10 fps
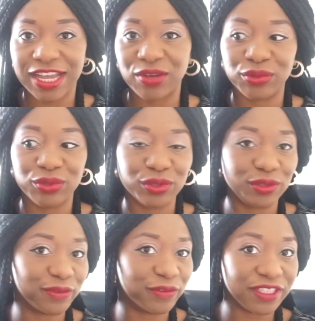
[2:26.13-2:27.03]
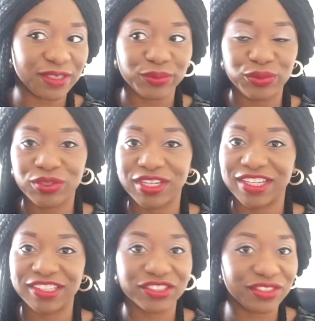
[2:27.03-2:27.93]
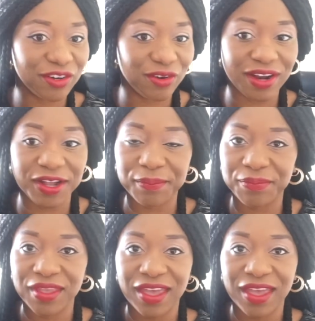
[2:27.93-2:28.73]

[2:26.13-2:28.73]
I could go to Facebook, Instagram,